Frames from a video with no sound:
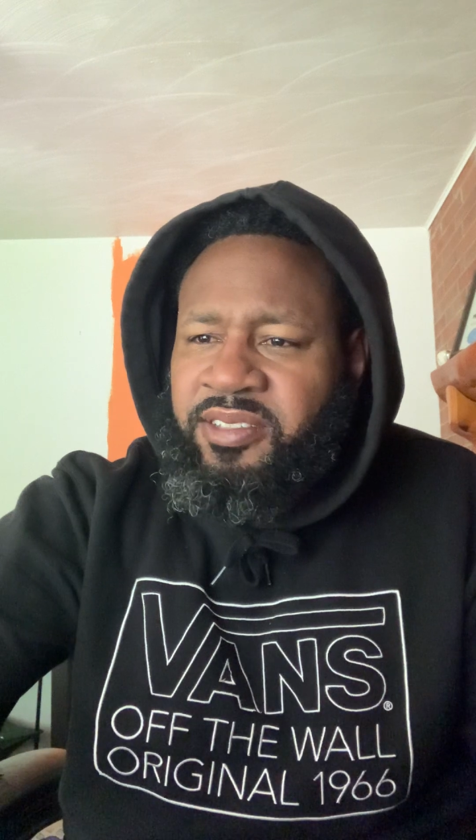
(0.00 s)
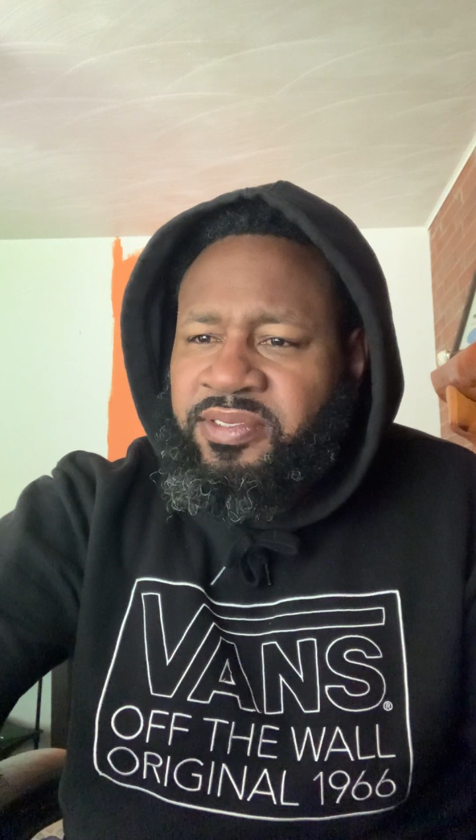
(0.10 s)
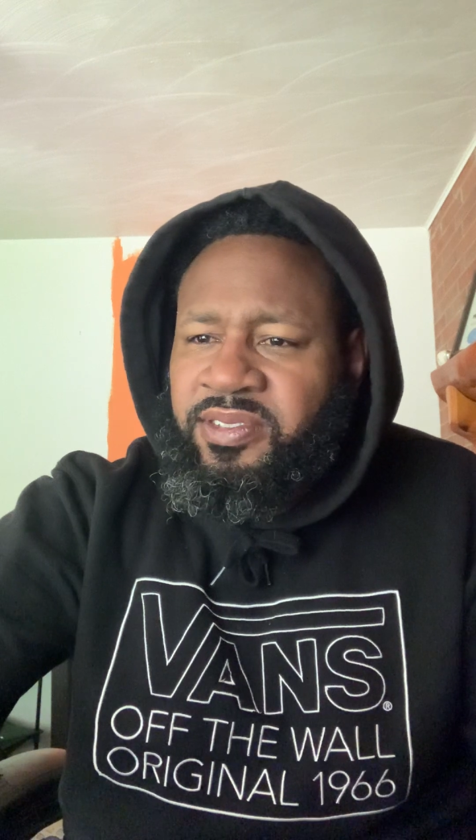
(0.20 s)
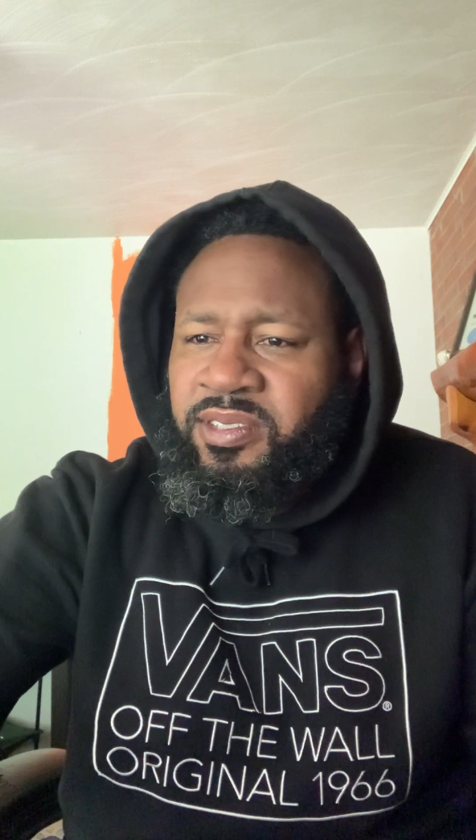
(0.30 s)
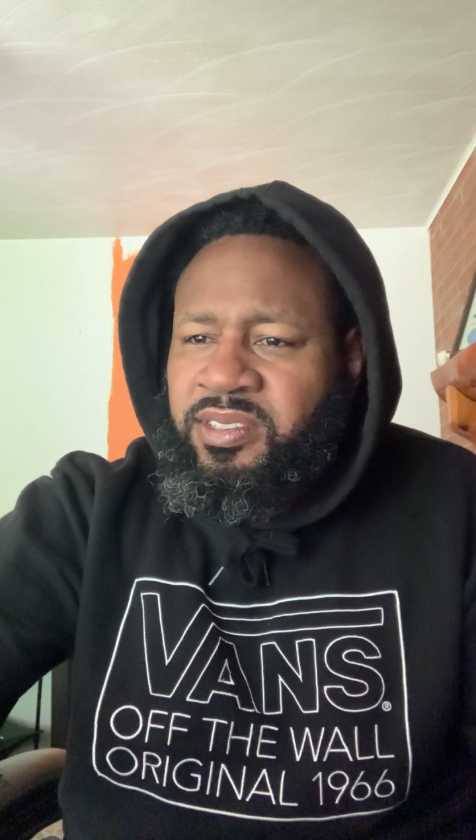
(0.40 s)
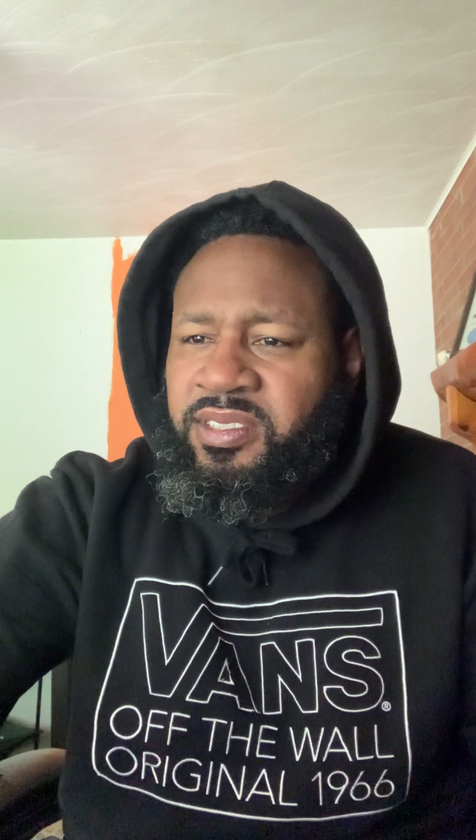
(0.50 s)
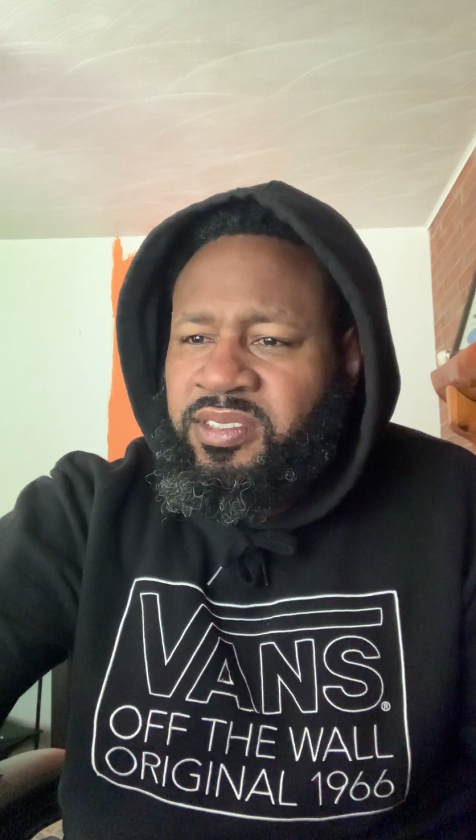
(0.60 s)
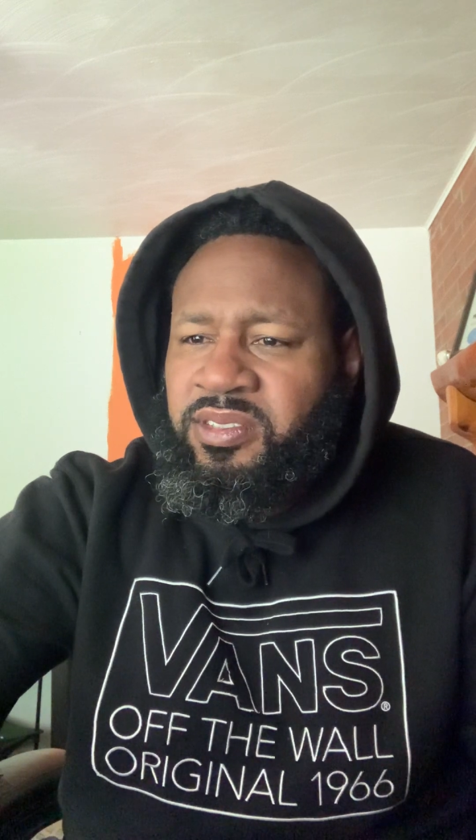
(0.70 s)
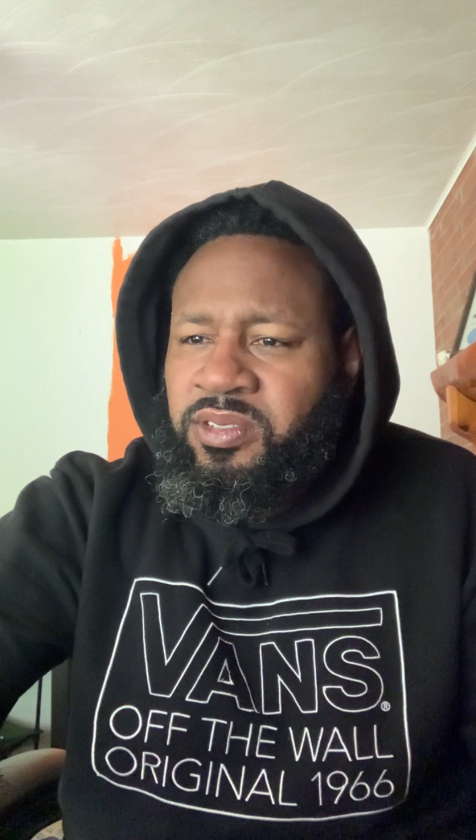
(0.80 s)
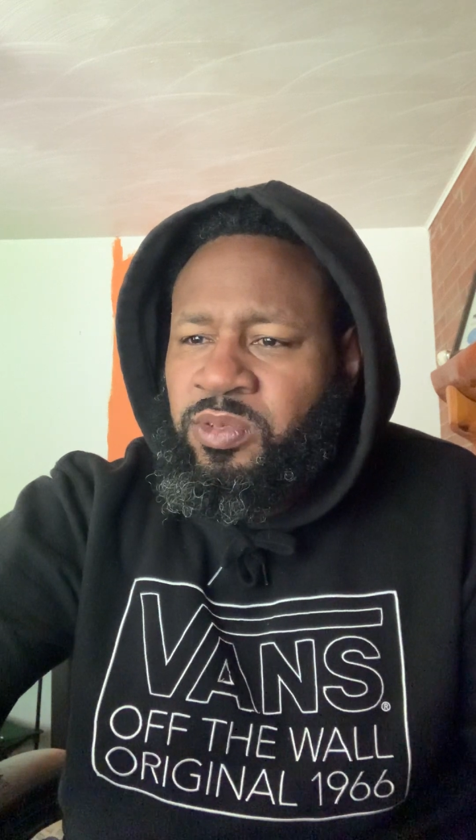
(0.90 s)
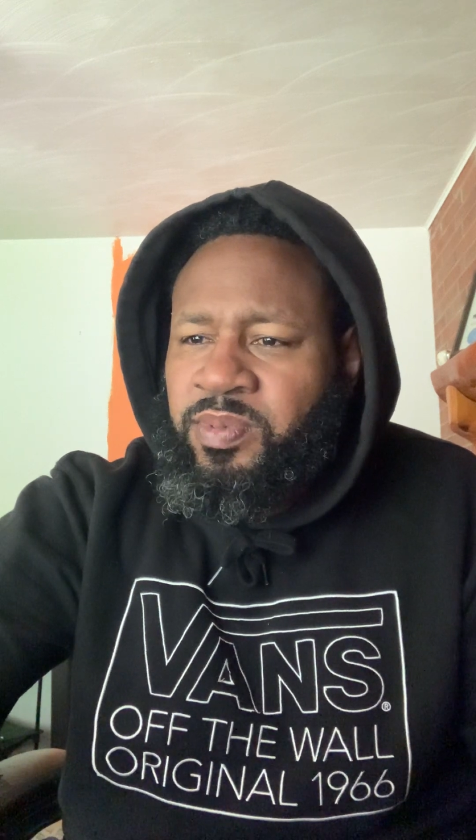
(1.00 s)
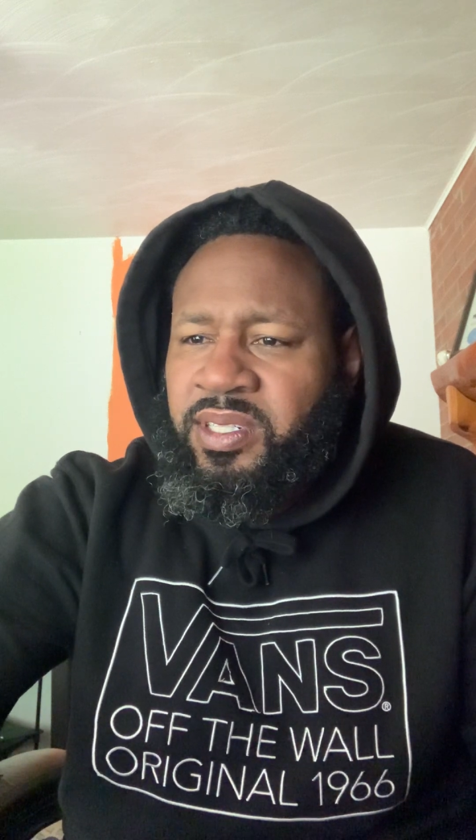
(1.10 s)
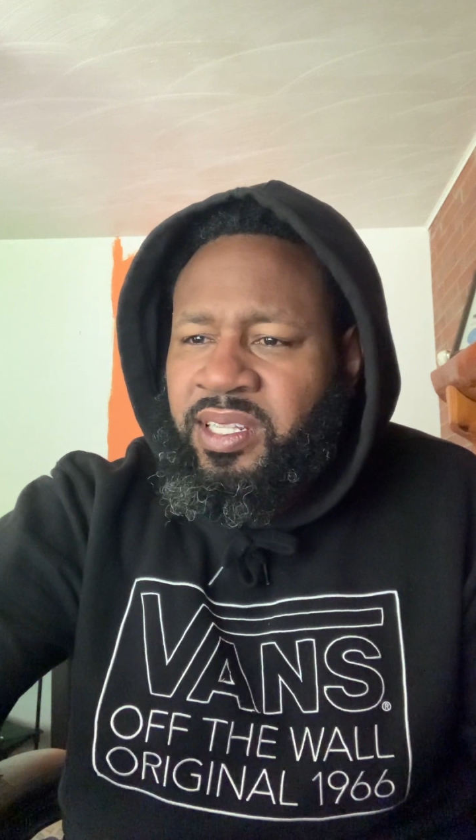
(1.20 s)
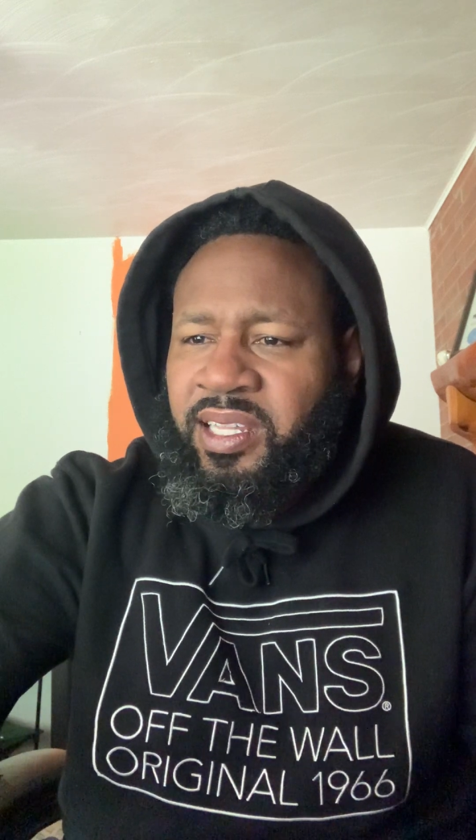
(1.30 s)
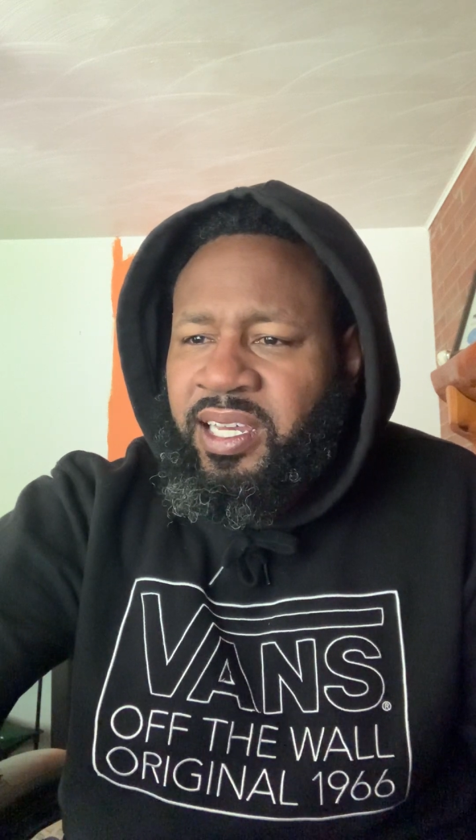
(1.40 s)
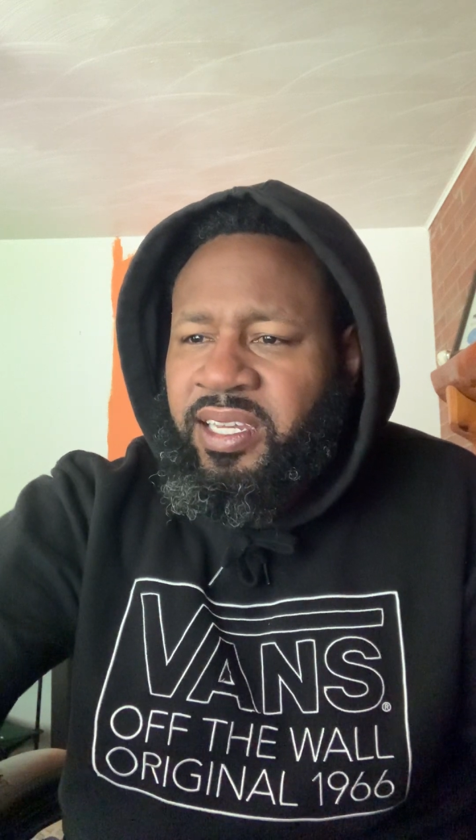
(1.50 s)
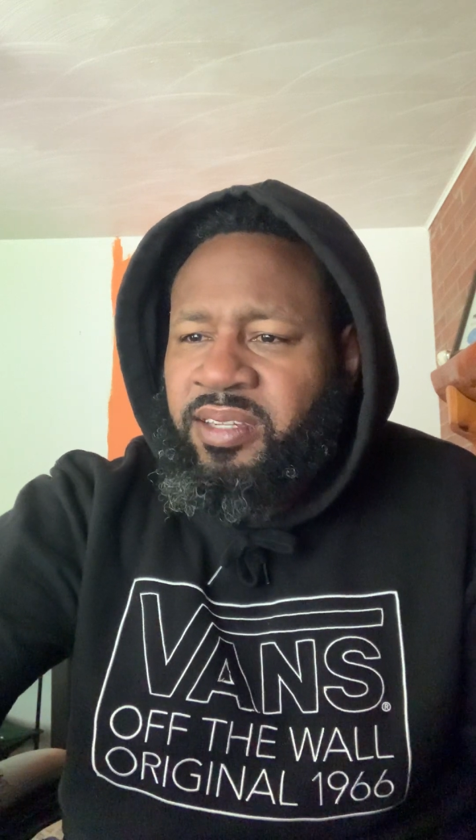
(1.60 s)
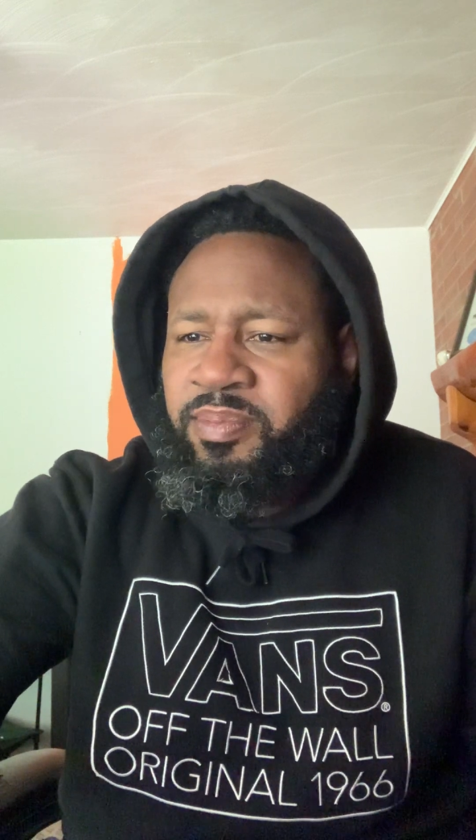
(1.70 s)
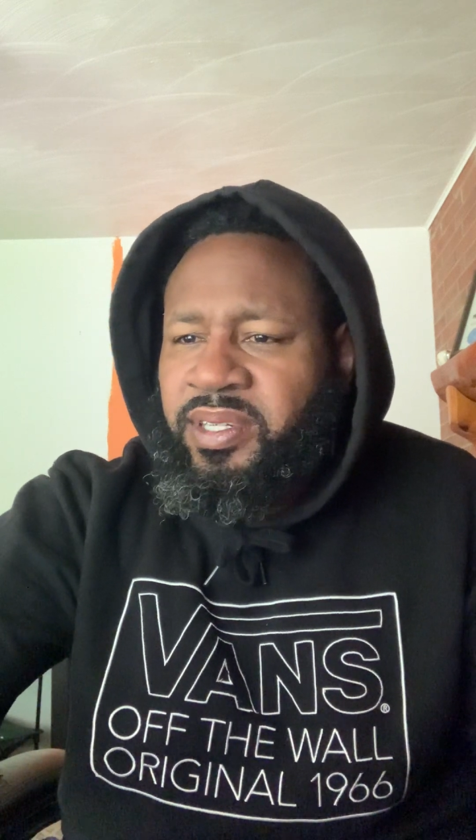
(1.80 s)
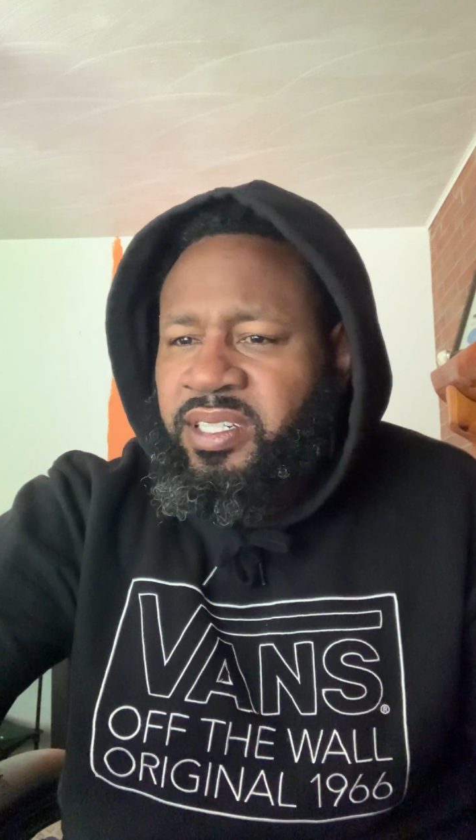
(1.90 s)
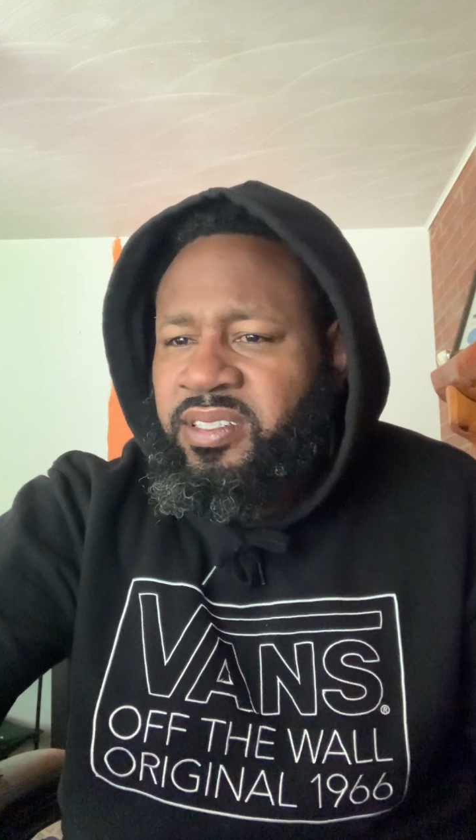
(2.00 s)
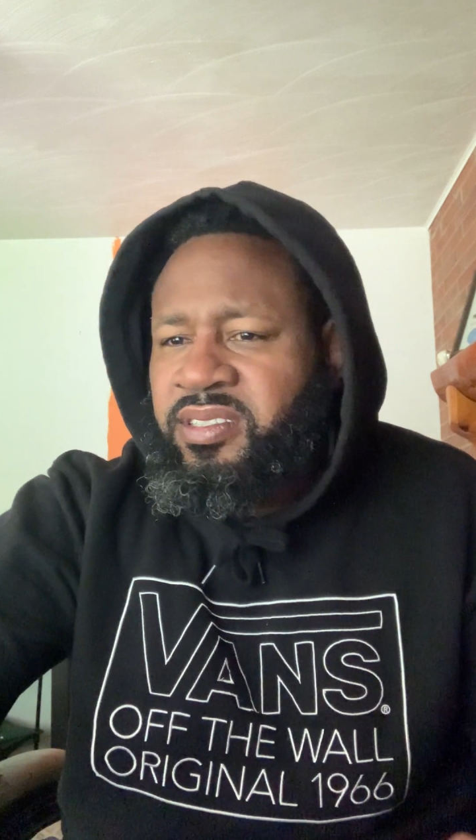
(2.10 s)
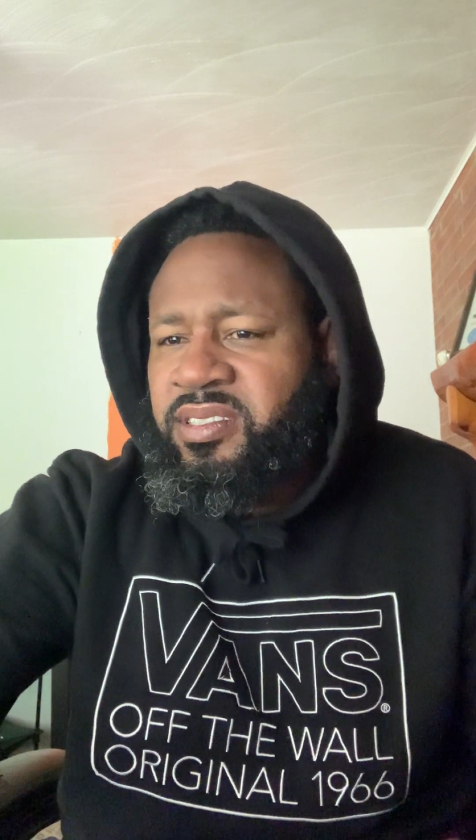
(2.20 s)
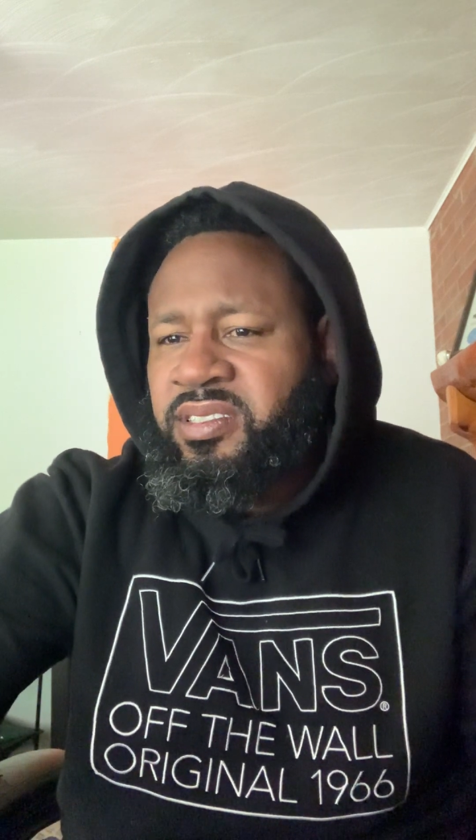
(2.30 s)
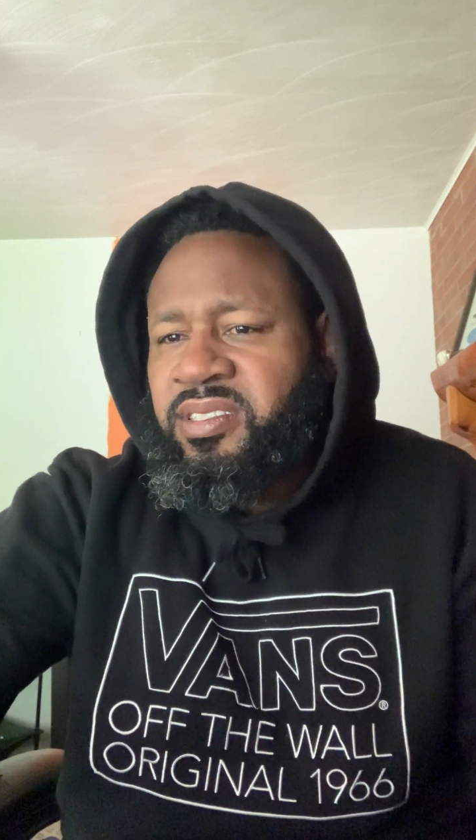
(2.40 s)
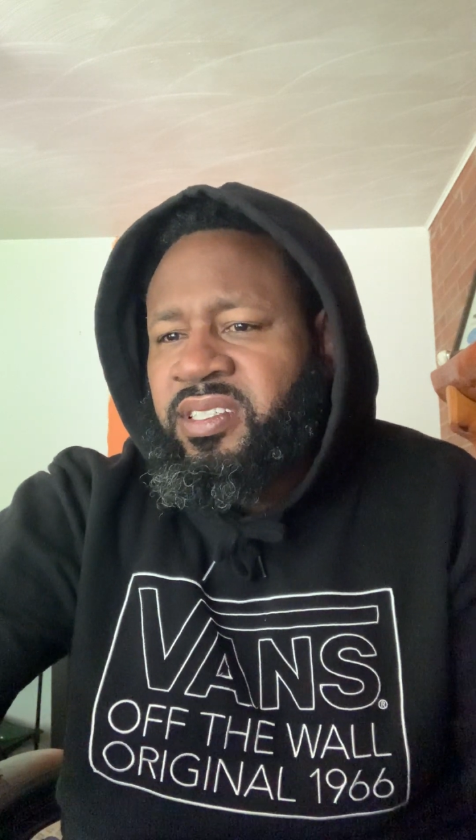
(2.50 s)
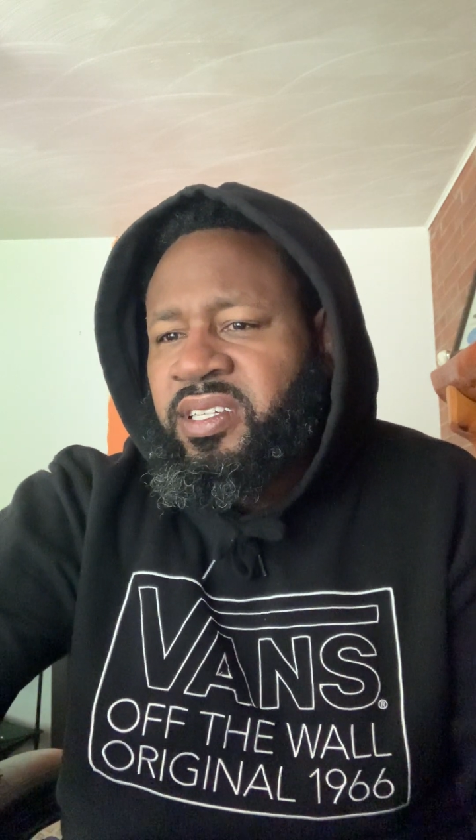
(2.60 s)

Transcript: the fool and the stupid alike perish